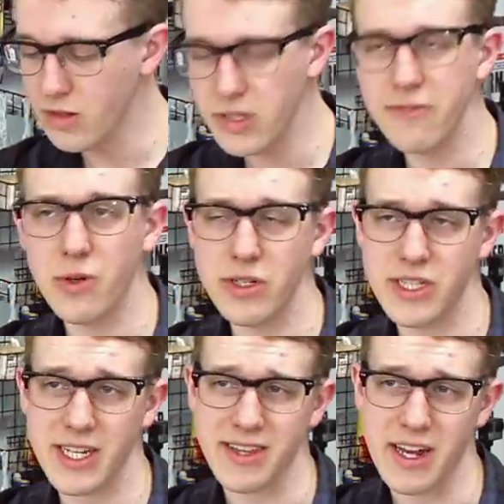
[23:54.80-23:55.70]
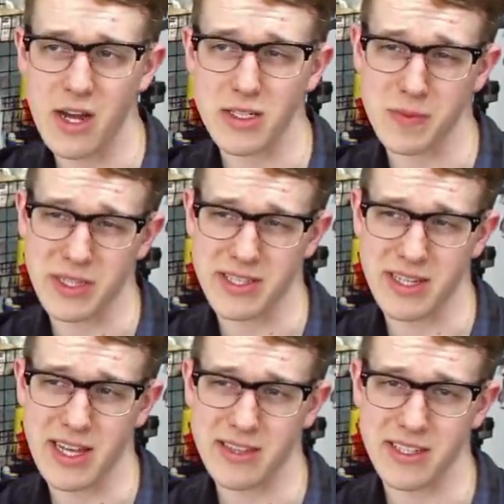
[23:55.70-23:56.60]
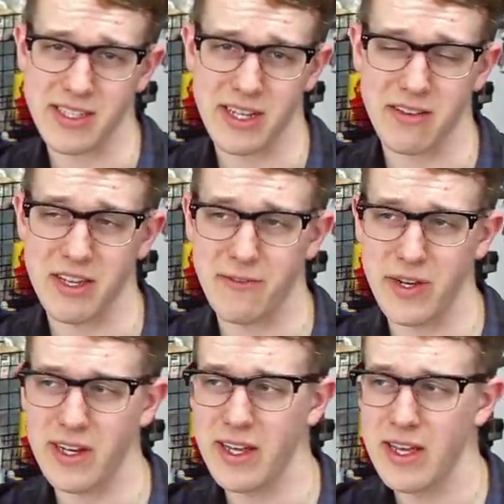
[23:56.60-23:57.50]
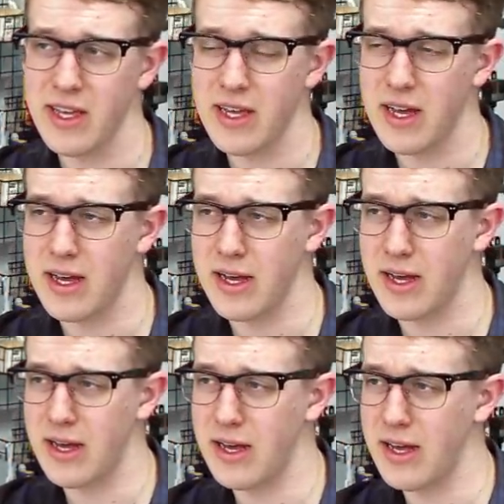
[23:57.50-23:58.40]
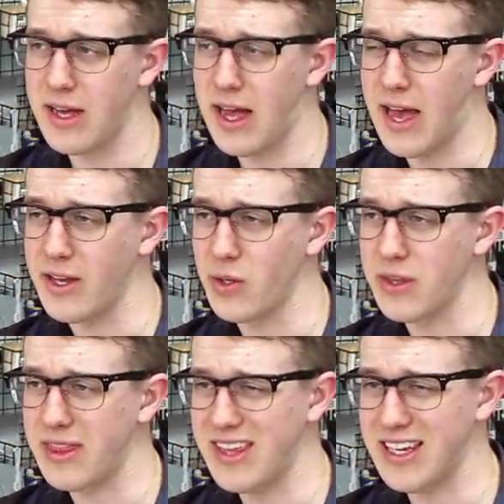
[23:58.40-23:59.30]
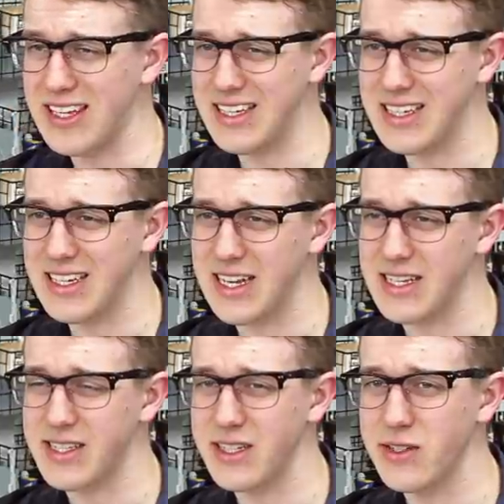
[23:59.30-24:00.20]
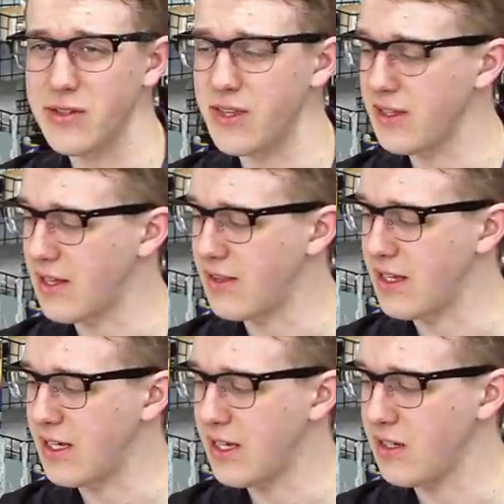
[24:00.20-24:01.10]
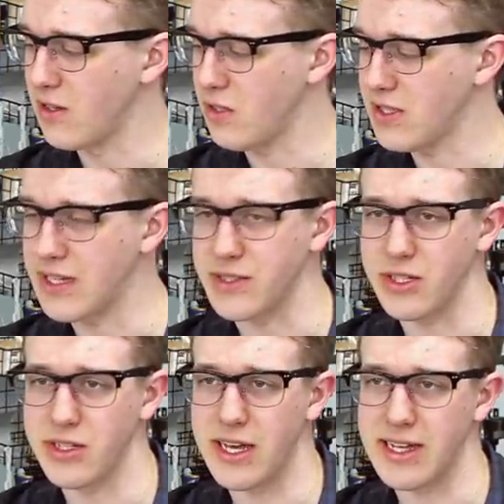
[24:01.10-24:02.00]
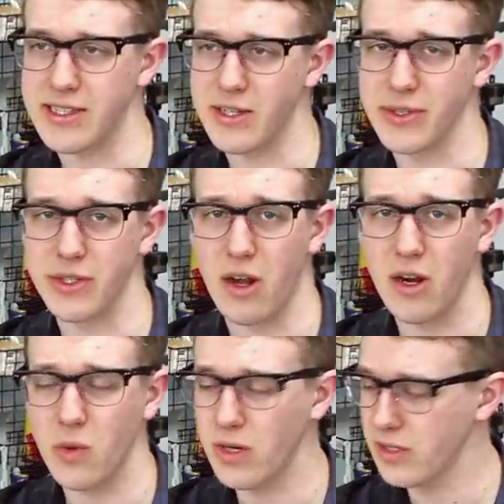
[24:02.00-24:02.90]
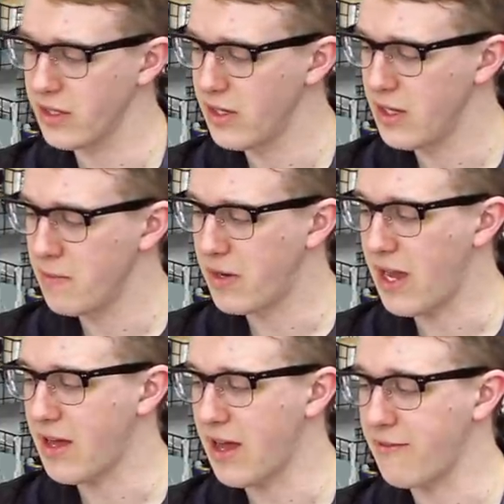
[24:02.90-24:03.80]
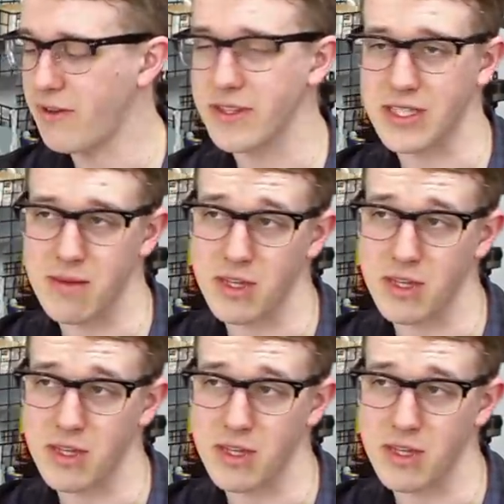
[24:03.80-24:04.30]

Looking forward to checking that out just because I like the design of the Ifrit. Uh, I don't think, I still don't think that the kit looks as good as the original artwork, but I, ha I felt the same